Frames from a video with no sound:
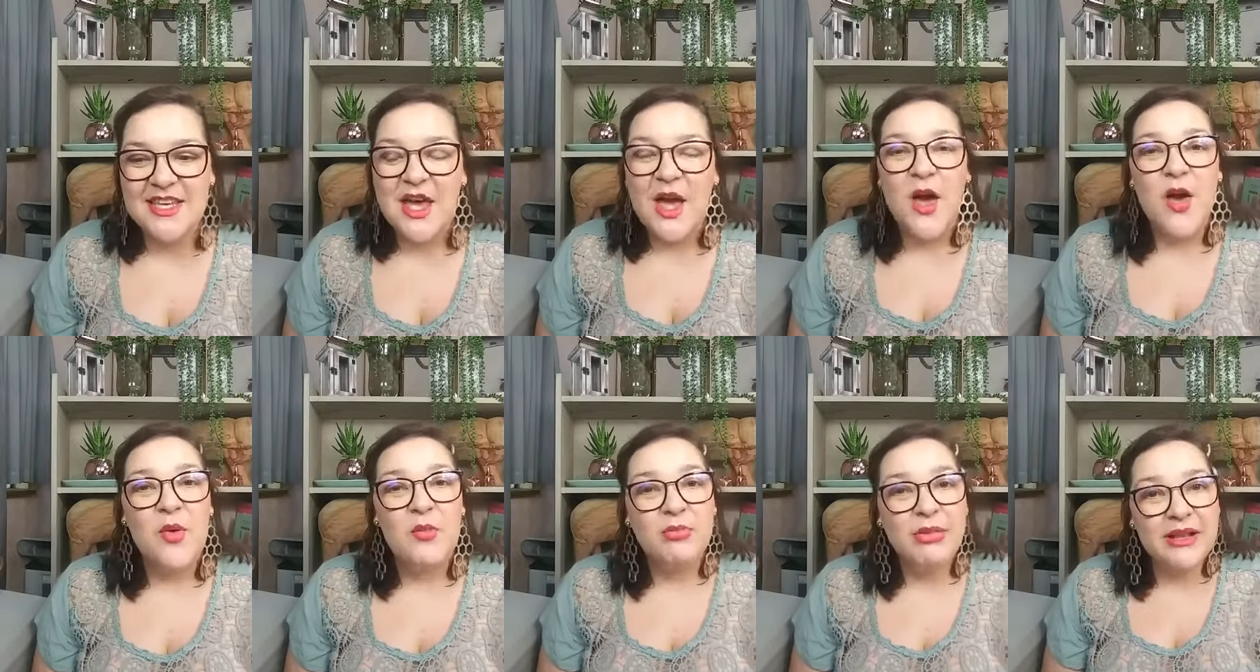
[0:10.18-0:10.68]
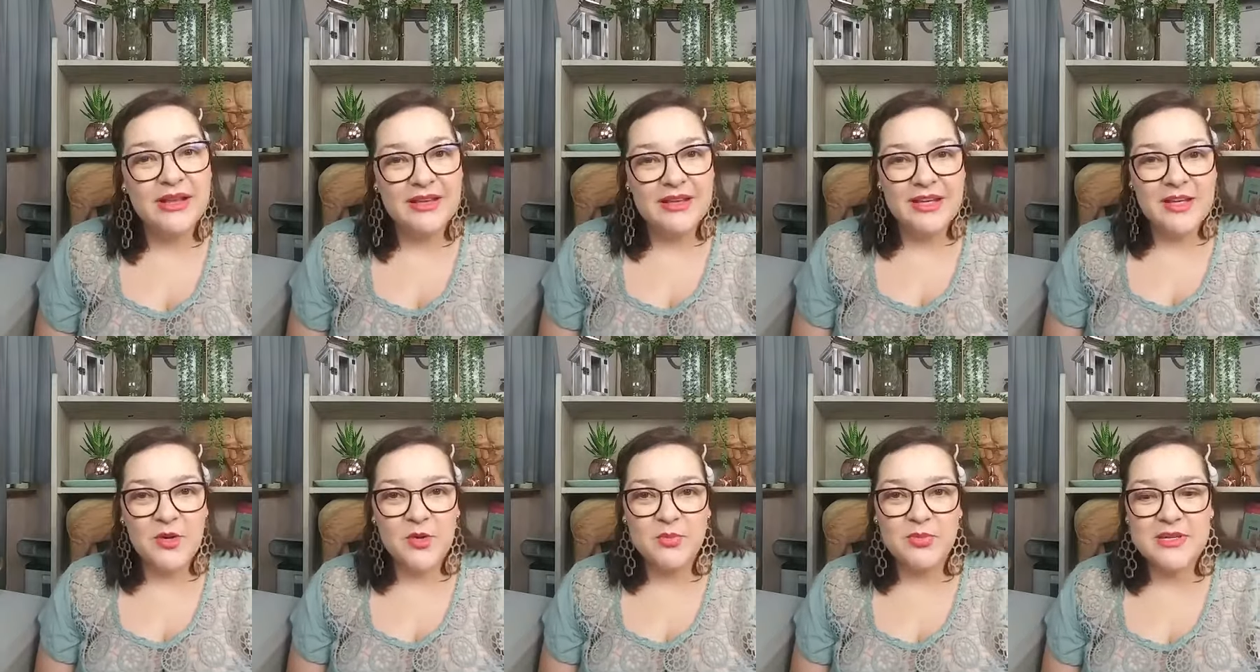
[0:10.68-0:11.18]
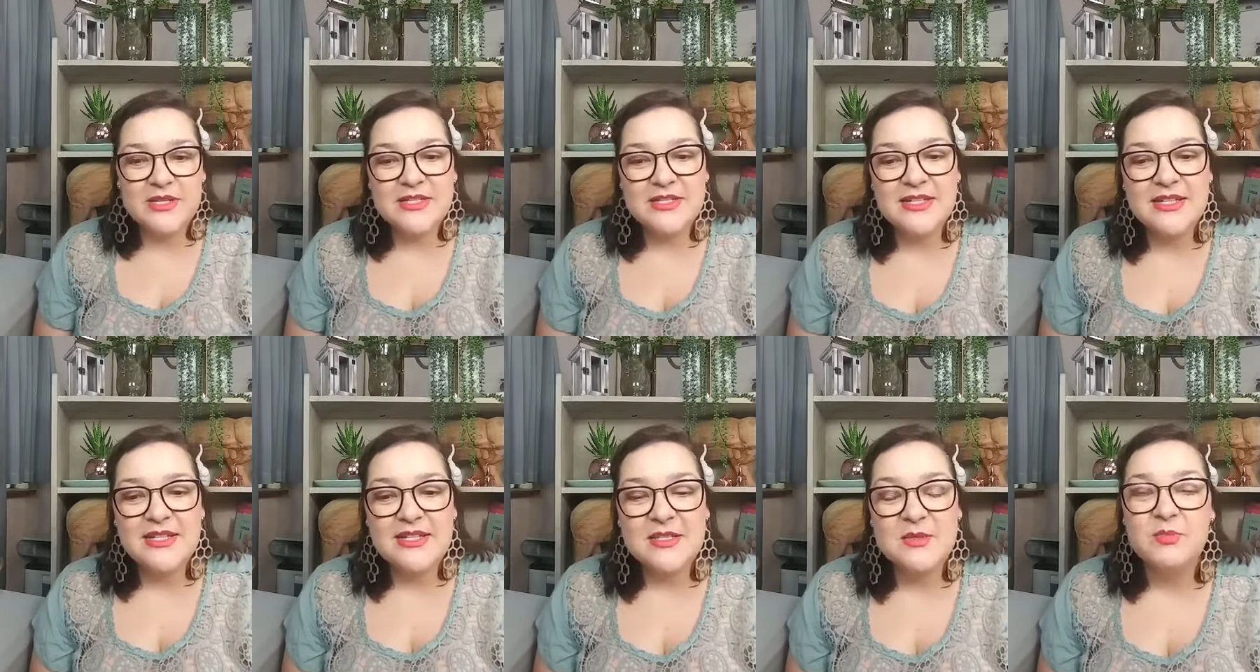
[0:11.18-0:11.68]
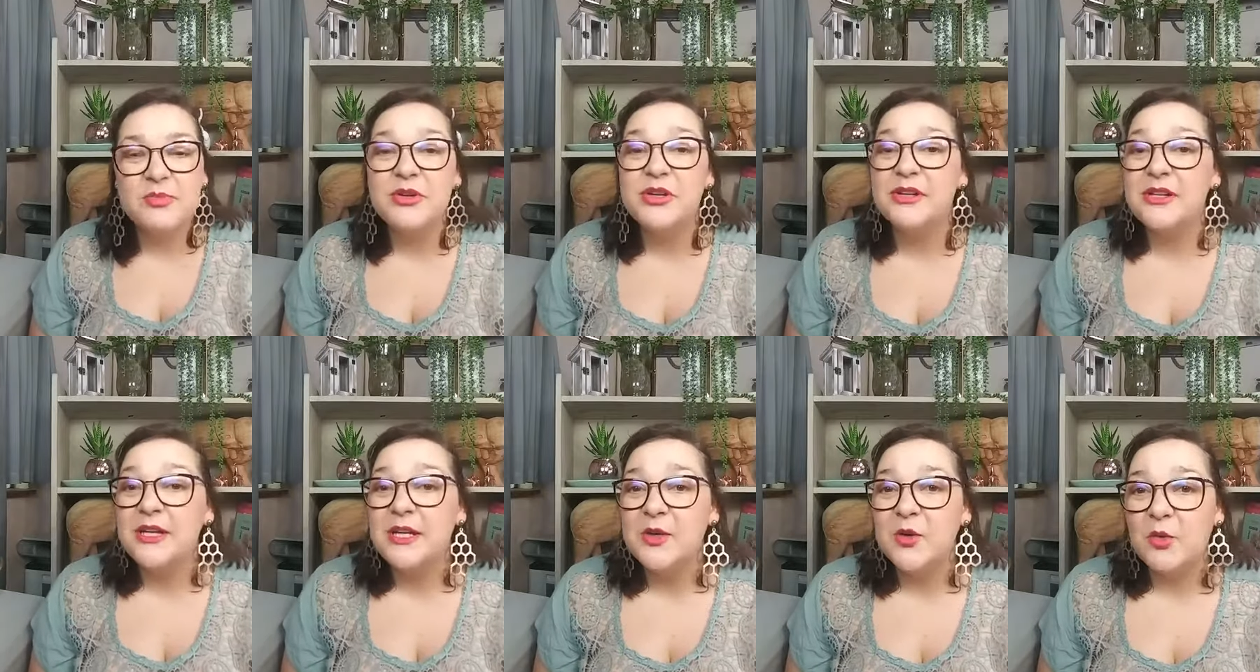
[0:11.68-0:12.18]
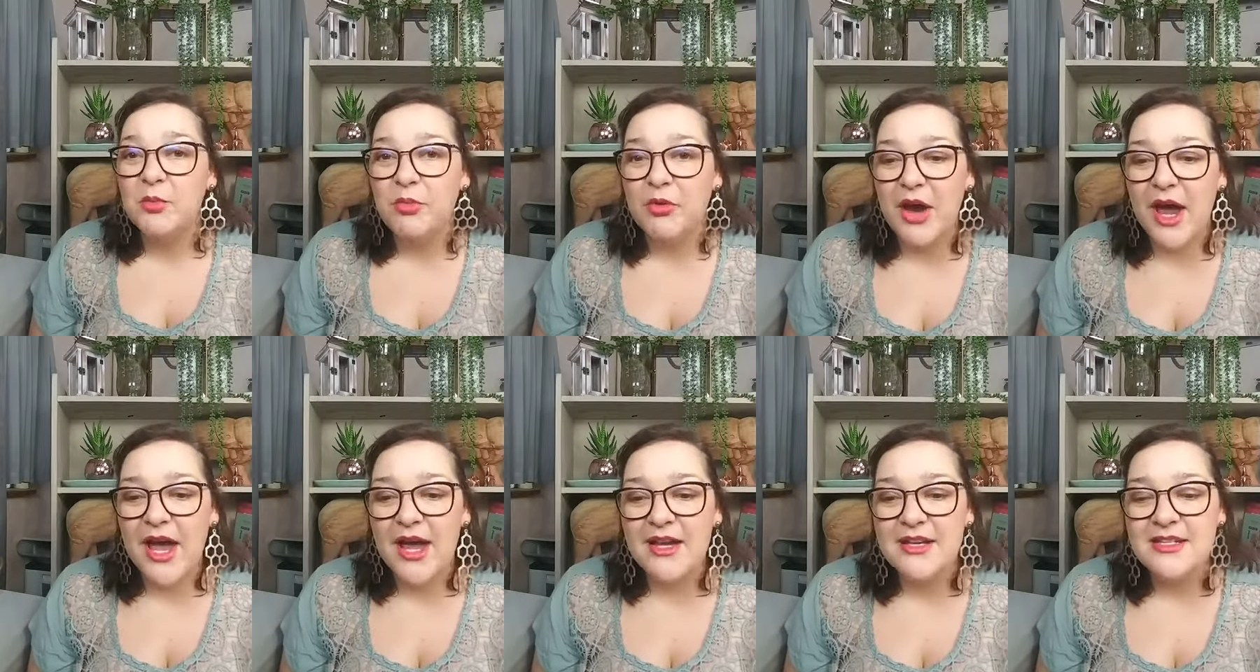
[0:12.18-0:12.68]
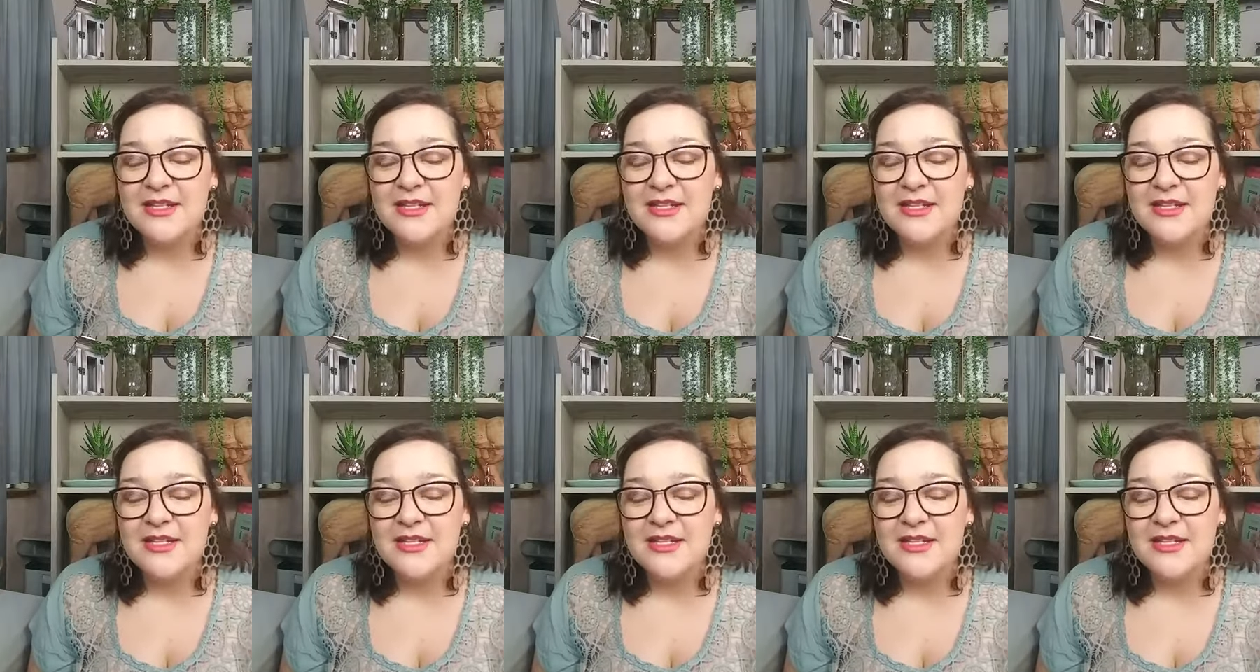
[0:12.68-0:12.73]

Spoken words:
building your business, building your brand,